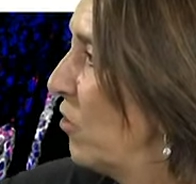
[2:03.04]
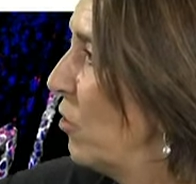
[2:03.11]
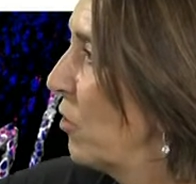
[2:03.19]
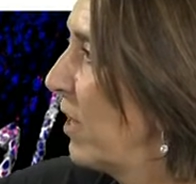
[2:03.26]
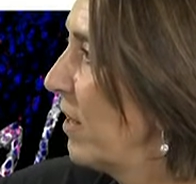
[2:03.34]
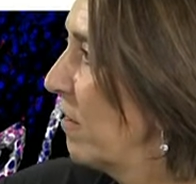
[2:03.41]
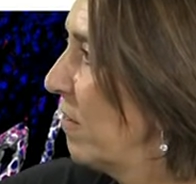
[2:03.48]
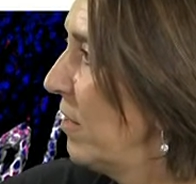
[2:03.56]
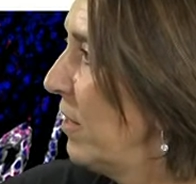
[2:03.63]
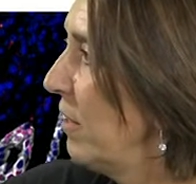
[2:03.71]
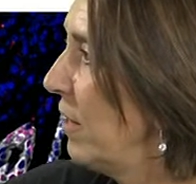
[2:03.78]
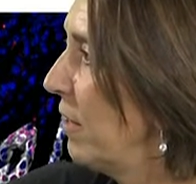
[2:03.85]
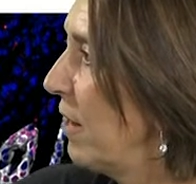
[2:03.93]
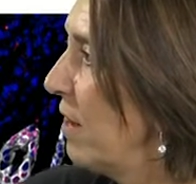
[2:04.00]
you can
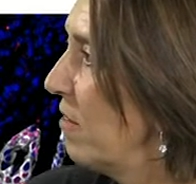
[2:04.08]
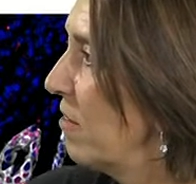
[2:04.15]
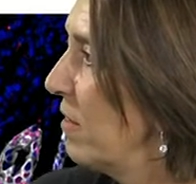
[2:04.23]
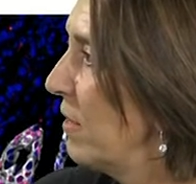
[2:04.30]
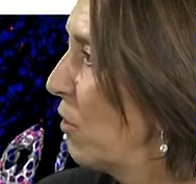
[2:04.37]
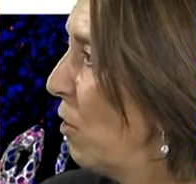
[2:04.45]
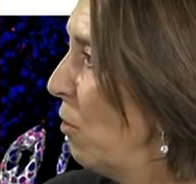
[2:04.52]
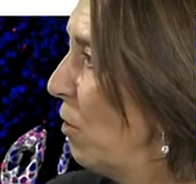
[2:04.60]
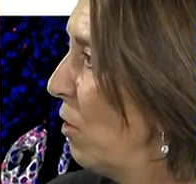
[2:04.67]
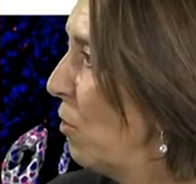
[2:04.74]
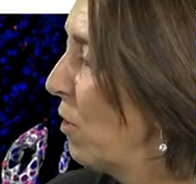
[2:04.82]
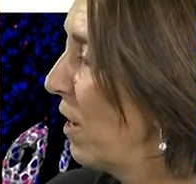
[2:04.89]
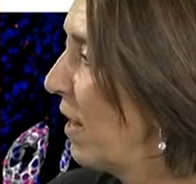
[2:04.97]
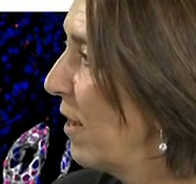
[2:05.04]
see, they nicely
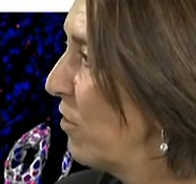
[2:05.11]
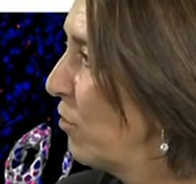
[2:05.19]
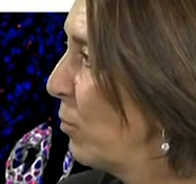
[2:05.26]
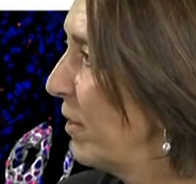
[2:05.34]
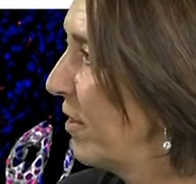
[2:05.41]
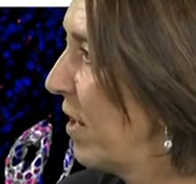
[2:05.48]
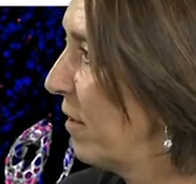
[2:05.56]
co-localize with